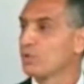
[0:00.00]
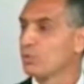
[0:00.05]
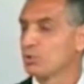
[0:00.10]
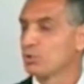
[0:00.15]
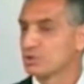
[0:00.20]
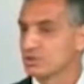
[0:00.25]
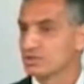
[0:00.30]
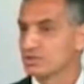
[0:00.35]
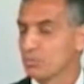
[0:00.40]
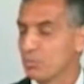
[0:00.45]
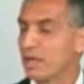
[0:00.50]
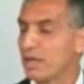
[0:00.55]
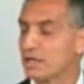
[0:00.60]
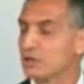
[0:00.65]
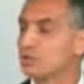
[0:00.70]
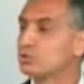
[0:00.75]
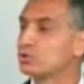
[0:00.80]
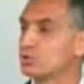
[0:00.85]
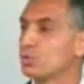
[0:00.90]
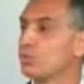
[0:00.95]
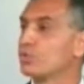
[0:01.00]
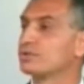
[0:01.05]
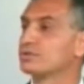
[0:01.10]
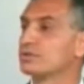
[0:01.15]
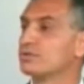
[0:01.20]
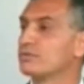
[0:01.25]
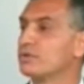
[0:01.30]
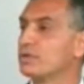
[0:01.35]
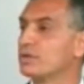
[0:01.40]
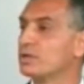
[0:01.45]
which is the main source
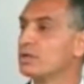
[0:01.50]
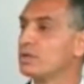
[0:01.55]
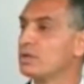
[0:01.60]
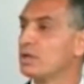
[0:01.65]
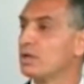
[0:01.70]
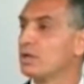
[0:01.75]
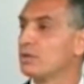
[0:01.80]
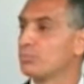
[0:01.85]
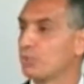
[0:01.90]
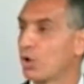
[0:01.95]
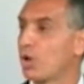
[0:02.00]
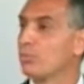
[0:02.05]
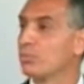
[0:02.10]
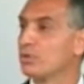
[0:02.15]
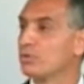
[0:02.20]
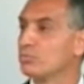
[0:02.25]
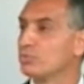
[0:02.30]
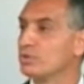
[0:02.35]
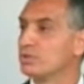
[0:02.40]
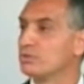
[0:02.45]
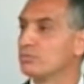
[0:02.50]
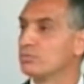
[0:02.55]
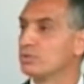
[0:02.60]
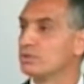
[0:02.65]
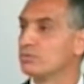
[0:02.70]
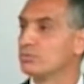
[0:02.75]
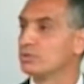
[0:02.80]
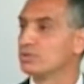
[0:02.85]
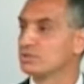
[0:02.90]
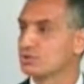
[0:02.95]
of the problem
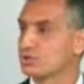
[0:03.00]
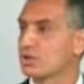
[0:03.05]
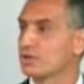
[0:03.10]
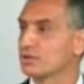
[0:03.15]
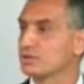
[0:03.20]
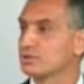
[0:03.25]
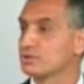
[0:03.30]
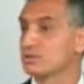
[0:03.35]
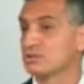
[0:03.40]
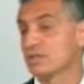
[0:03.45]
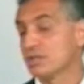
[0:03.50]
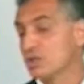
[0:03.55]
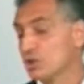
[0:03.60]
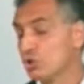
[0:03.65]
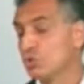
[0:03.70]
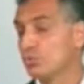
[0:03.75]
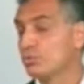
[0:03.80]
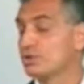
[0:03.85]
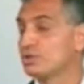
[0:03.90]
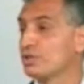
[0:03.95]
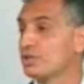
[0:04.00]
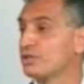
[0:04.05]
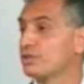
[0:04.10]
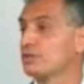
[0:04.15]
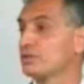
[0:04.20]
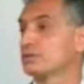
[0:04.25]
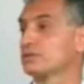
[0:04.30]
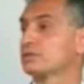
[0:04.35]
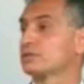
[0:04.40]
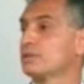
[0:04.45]
with structures, new
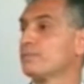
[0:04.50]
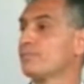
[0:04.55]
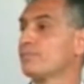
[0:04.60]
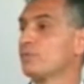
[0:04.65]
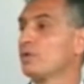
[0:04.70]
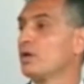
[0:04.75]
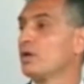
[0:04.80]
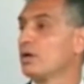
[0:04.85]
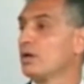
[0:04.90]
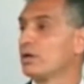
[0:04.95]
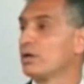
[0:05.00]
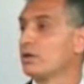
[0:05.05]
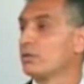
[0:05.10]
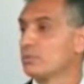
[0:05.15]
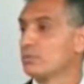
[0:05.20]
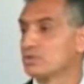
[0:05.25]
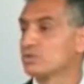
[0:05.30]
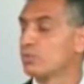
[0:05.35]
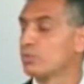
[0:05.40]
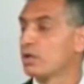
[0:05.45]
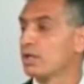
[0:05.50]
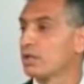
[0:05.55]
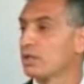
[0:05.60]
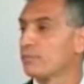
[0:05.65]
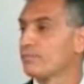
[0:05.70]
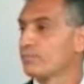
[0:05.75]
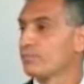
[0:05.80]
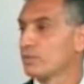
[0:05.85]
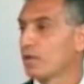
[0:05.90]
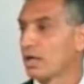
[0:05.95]
materials as well,
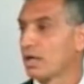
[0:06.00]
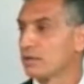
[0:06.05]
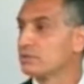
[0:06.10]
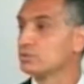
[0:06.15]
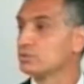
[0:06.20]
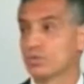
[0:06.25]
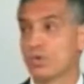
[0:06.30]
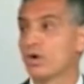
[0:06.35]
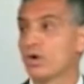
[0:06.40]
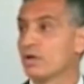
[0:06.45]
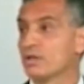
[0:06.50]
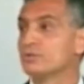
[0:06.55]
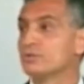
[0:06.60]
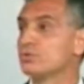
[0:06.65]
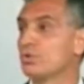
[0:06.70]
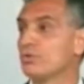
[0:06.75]
and so on and so